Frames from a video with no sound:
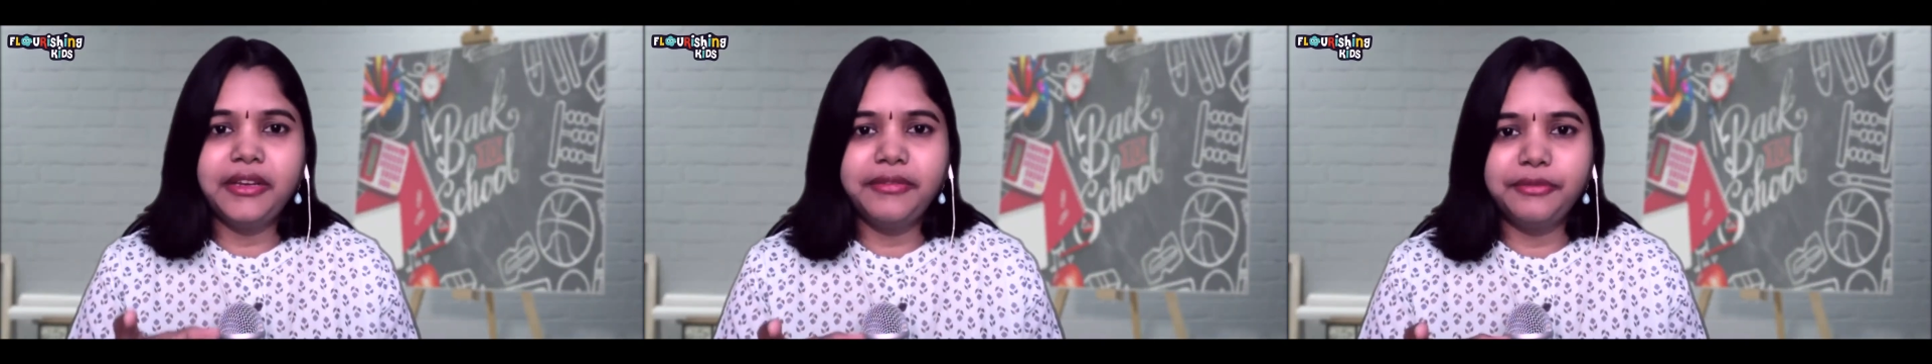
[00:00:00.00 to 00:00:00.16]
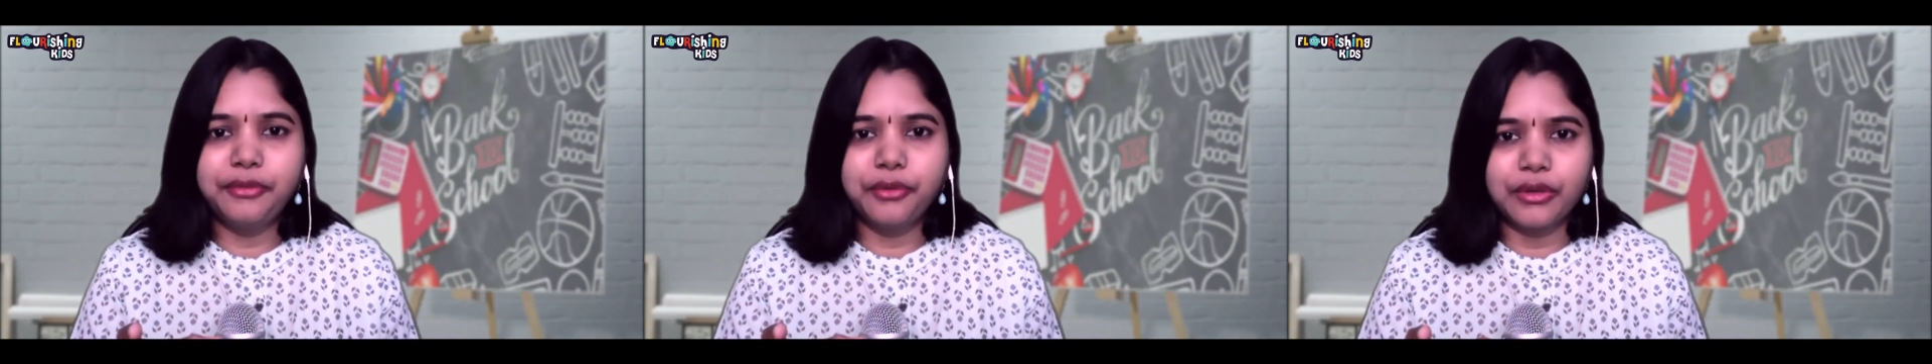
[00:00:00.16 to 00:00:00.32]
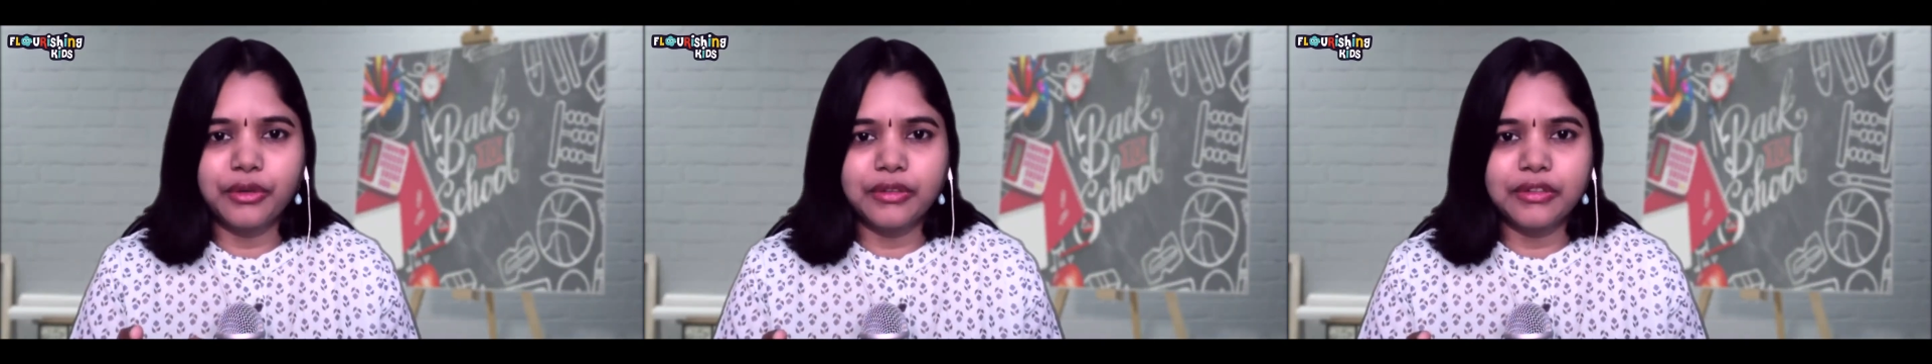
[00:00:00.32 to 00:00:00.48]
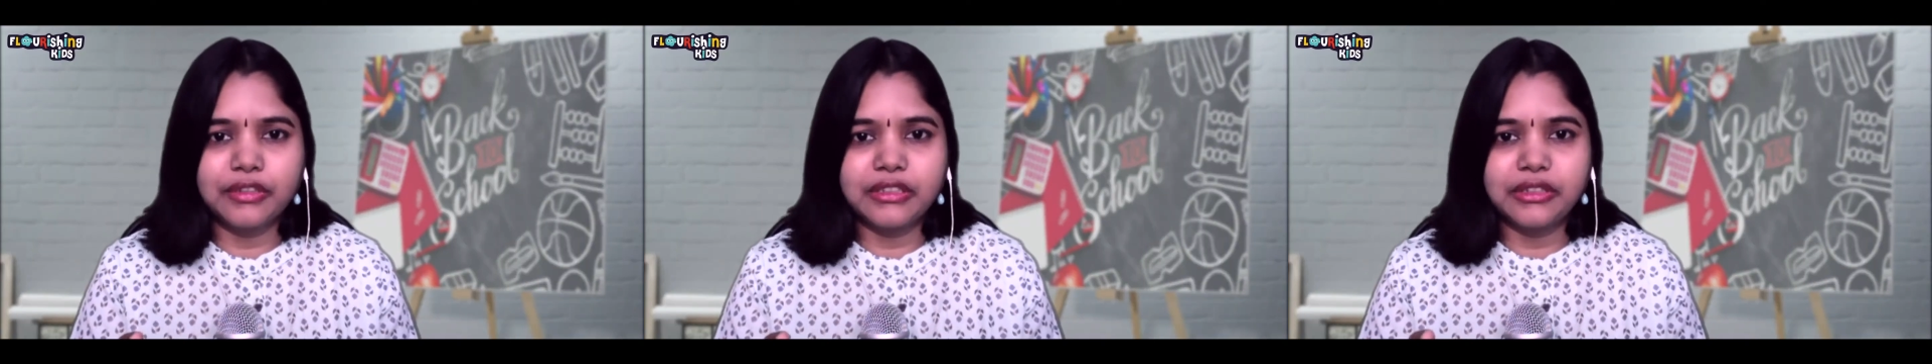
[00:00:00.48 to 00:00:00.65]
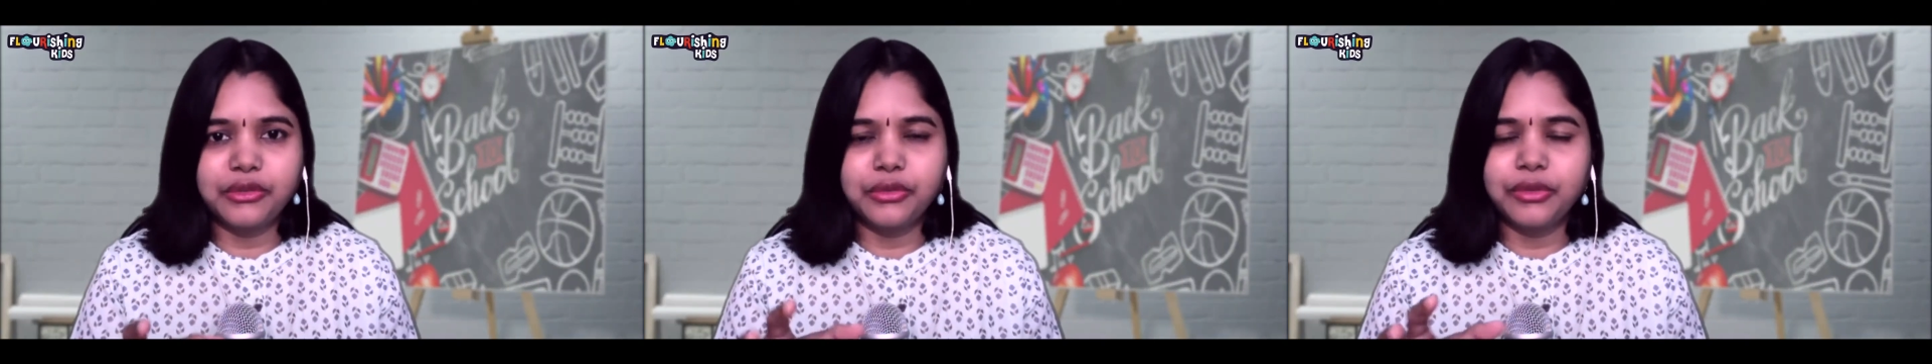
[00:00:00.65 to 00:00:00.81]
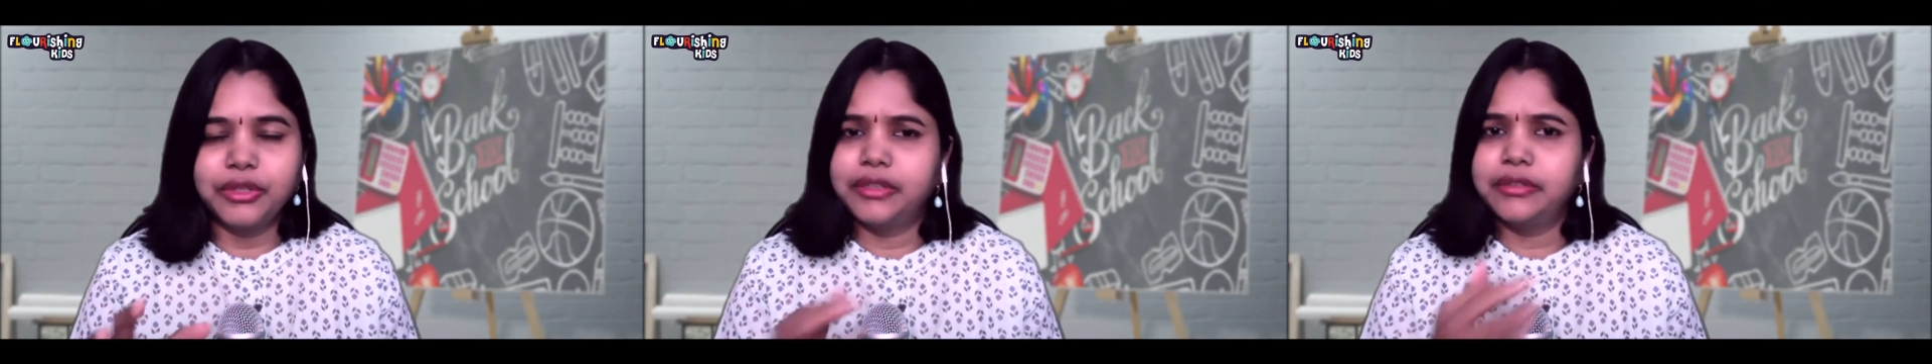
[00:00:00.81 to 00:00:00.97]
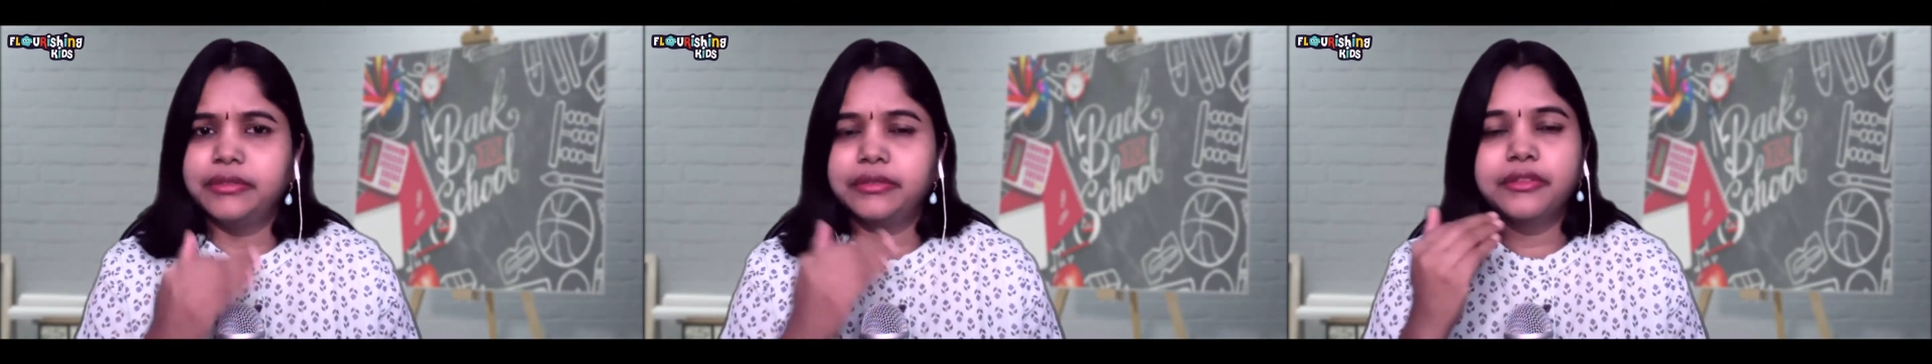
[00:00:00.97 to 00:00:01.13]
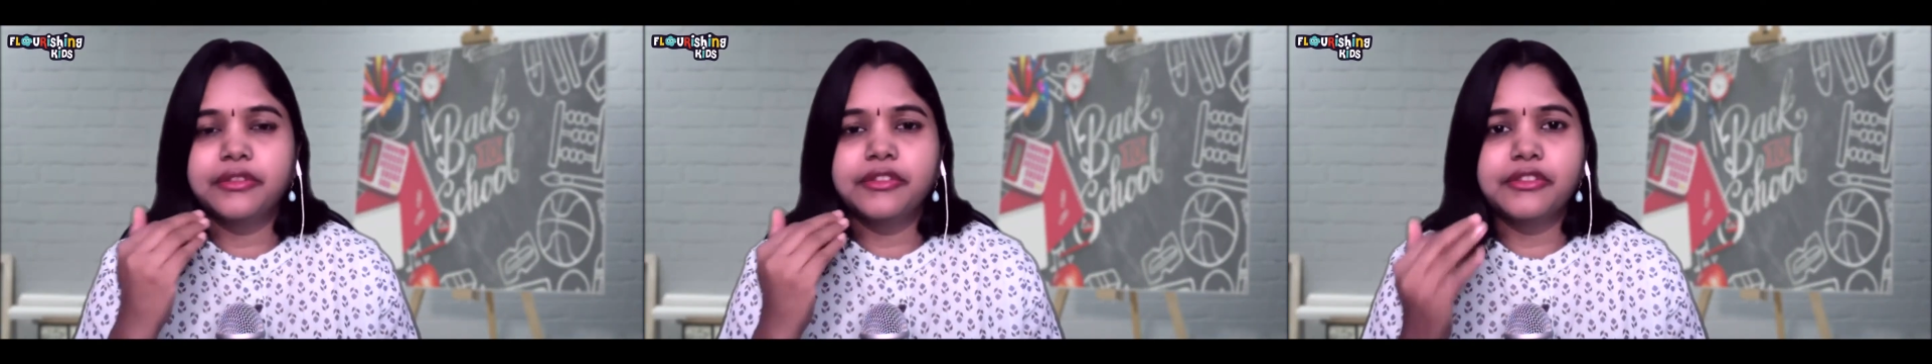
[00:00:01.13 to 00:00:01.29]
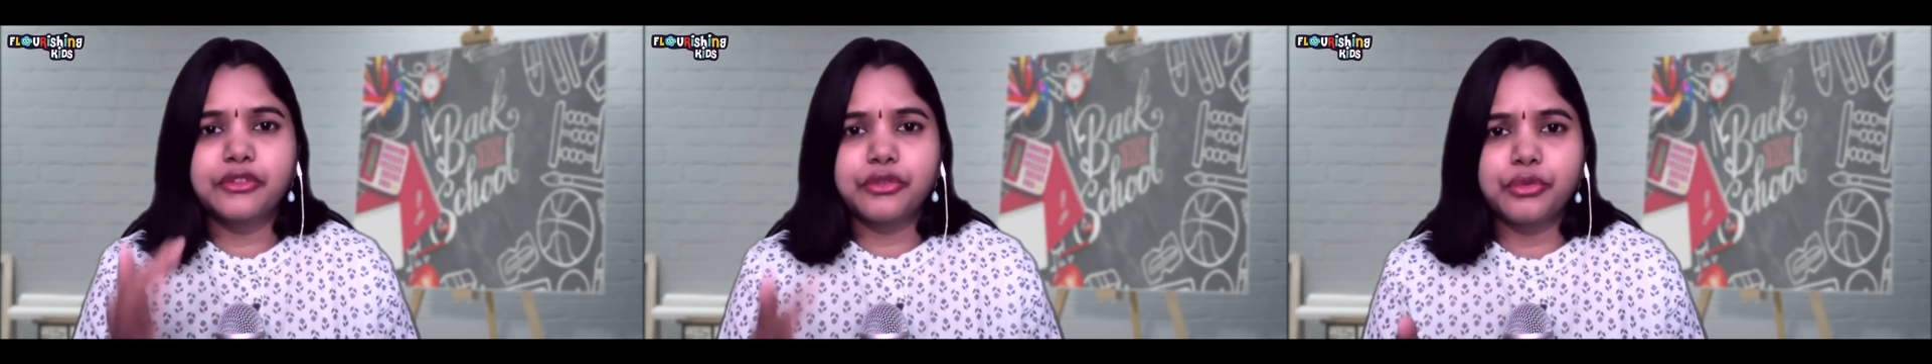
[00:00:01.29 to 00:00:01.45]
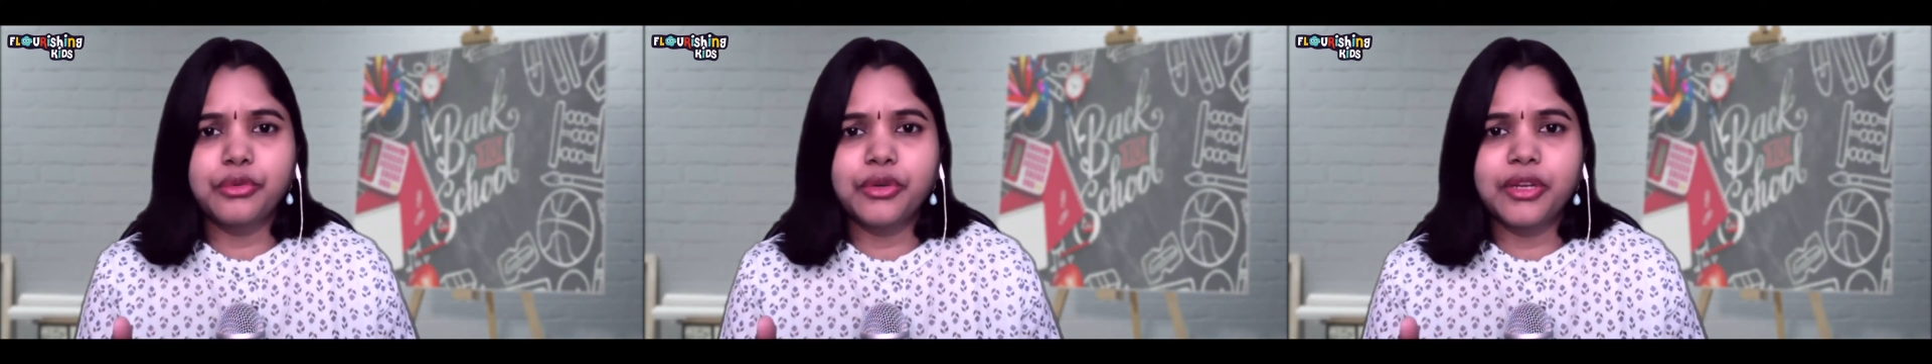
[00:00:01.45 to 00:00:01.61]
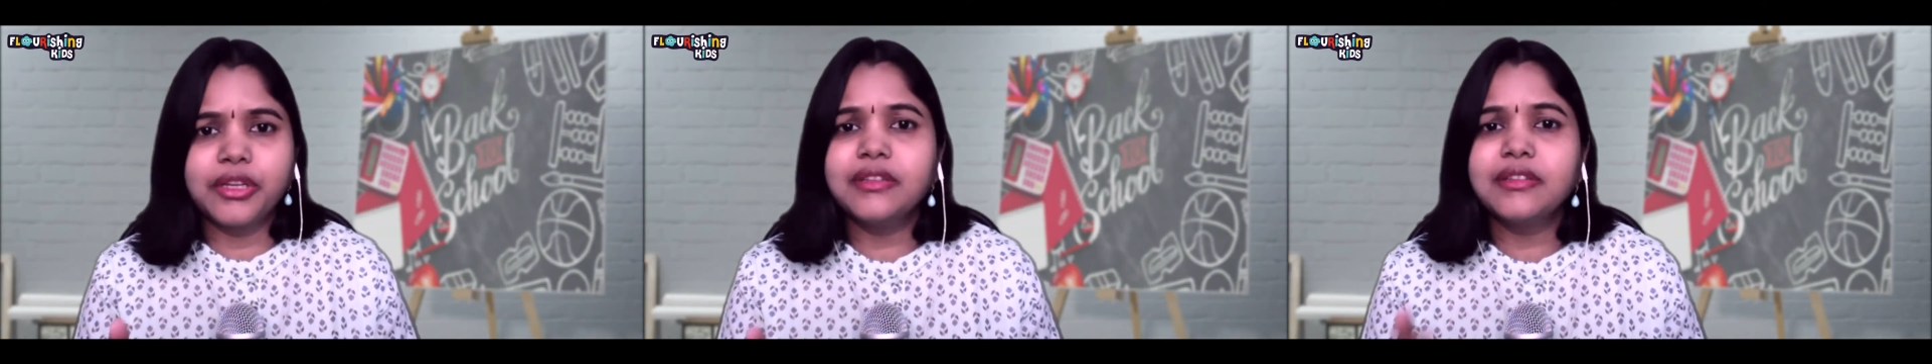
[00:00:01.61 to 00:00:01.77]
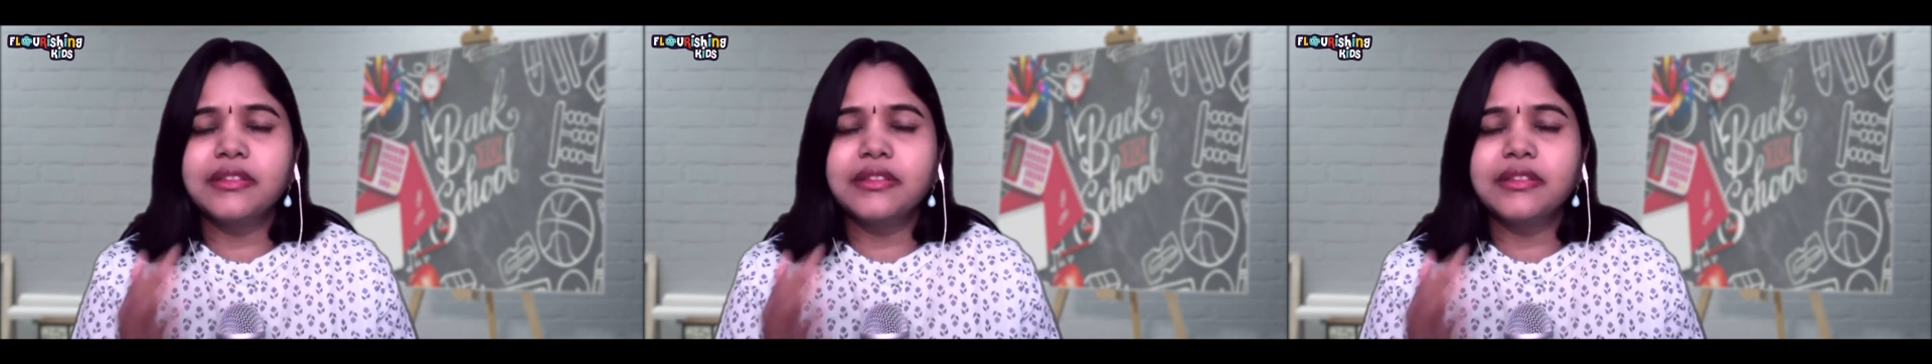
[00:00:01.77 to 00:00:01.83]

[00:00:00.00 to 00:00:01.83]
focus into it. Students,